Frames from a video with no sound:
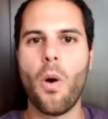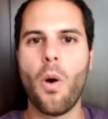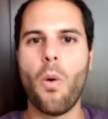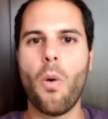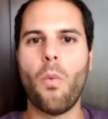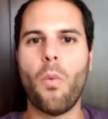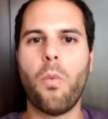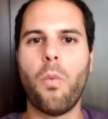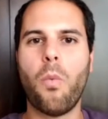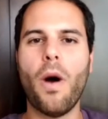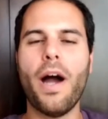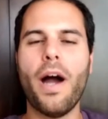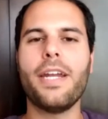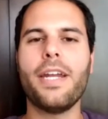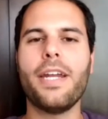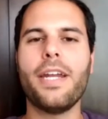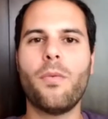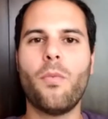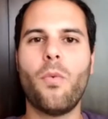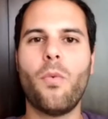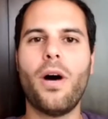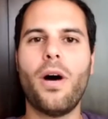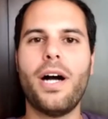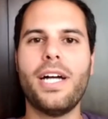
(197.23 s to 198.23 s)
Do
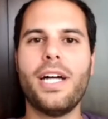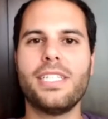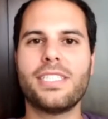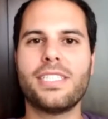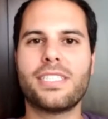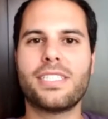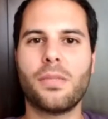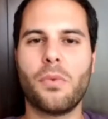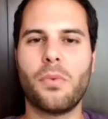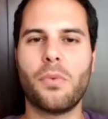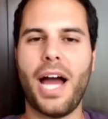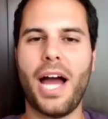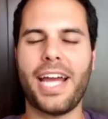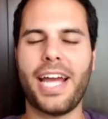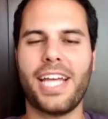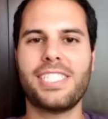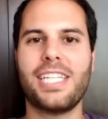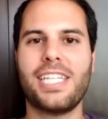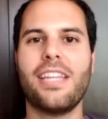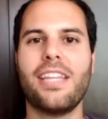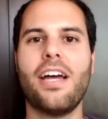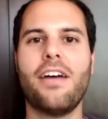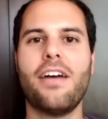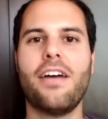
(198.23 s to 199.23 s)

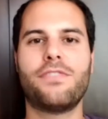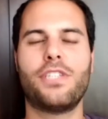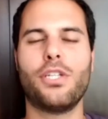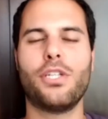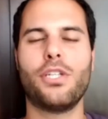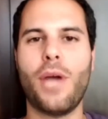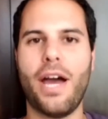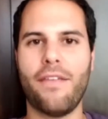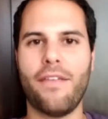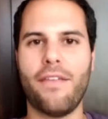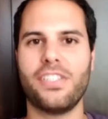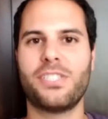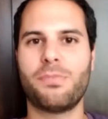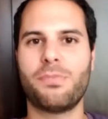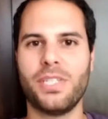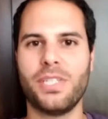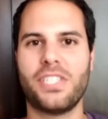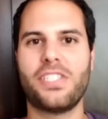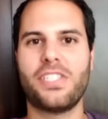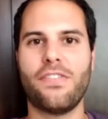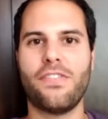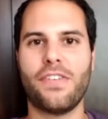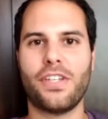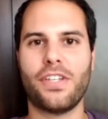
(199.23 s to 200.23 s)
you have a
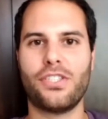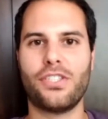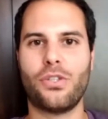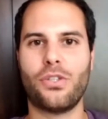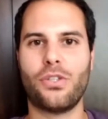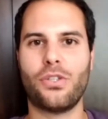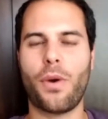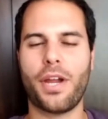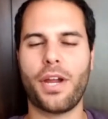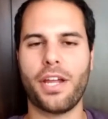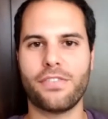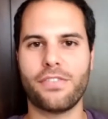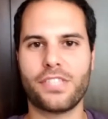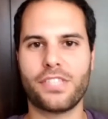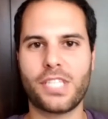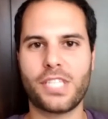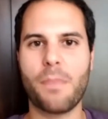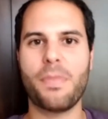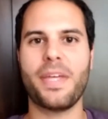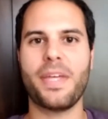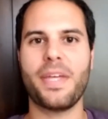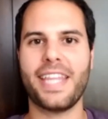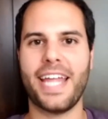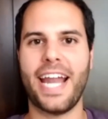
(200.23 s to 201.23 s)
specific story of
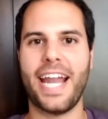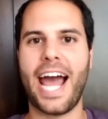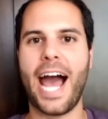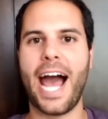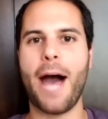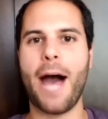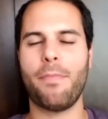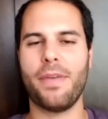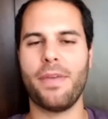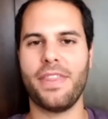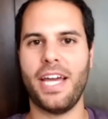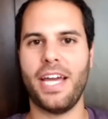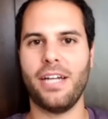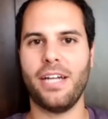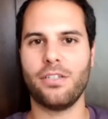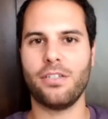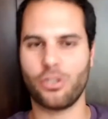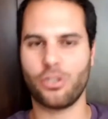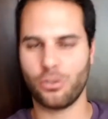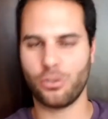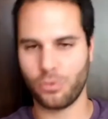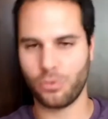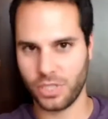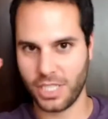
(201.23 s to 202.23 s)
something that happened that
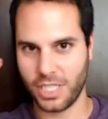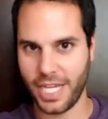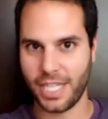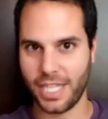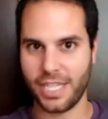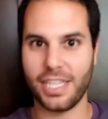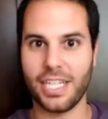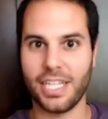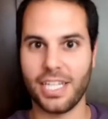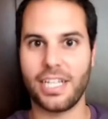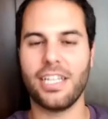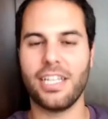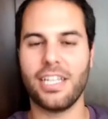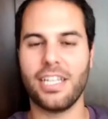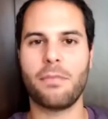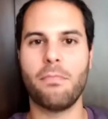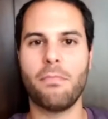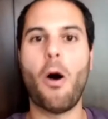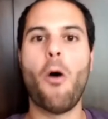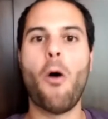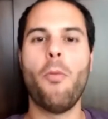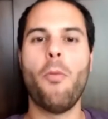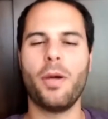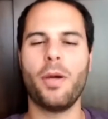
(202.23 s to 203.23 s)
just was like the click
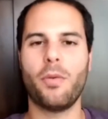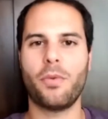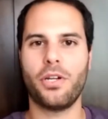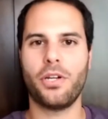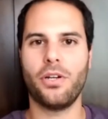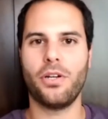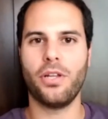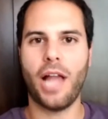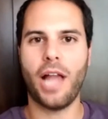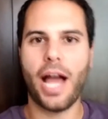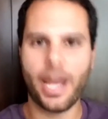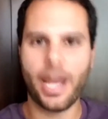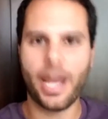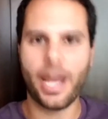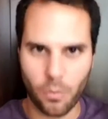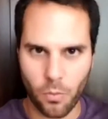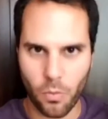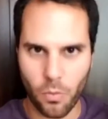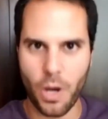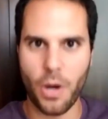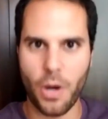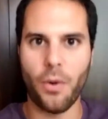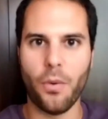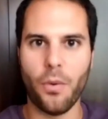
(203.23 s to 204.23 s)
moment where you're like,
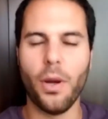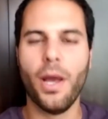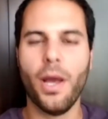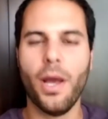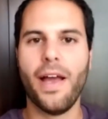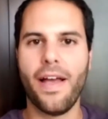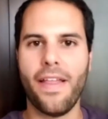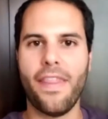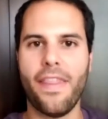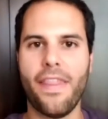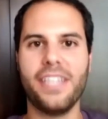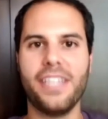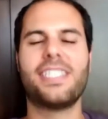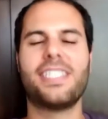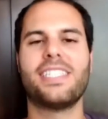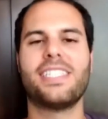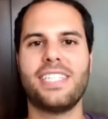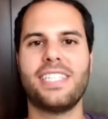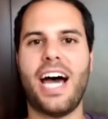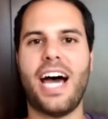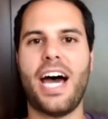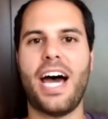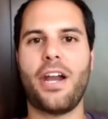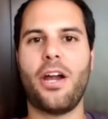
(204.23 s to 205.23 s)
whoa, this
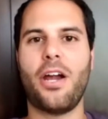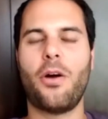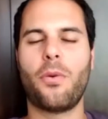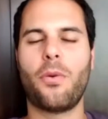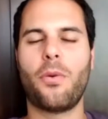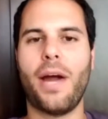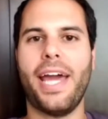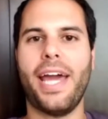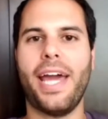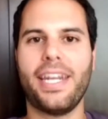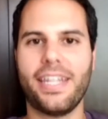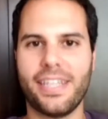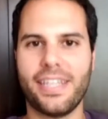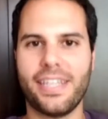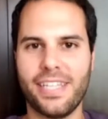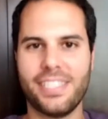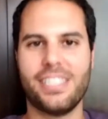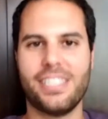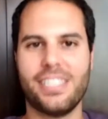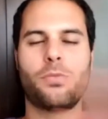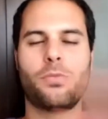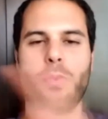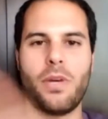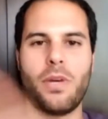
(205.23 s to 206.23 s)
is not all right.
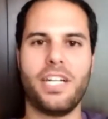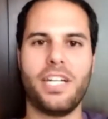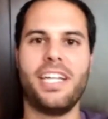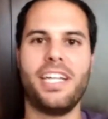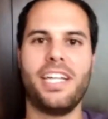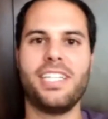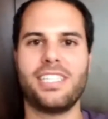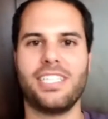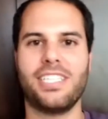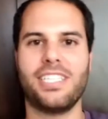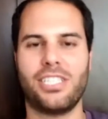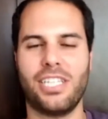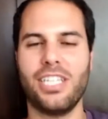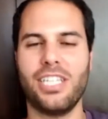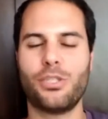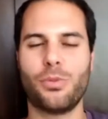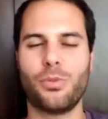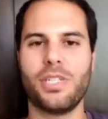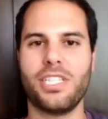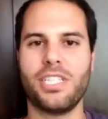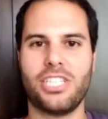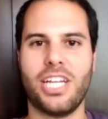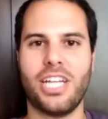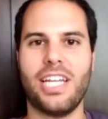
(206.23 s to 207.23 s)
This is where
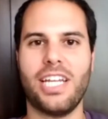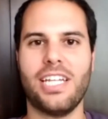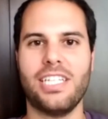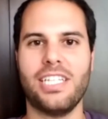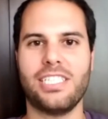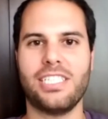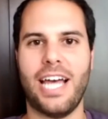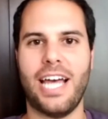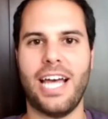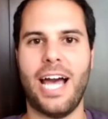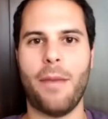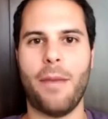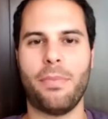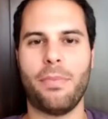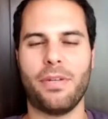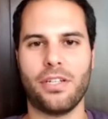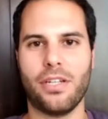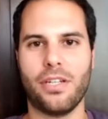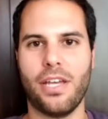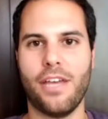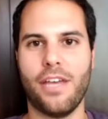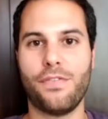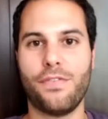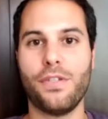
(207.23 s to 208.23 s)
the change needs to happen.
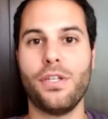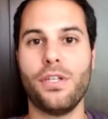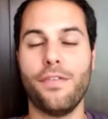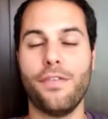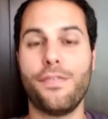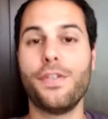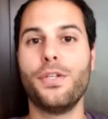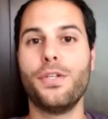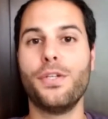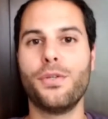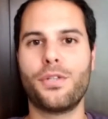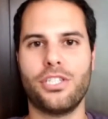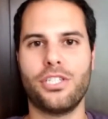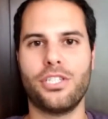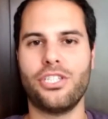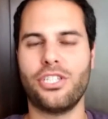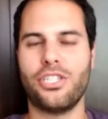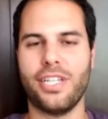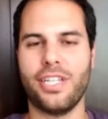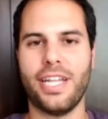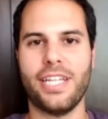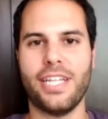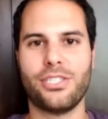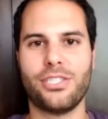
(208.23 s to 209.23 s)
If you do, could you
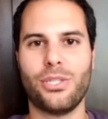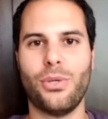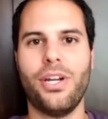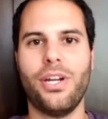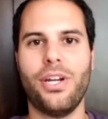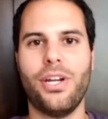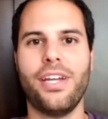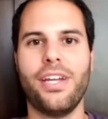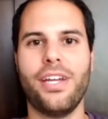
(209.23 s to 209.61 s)
share that story?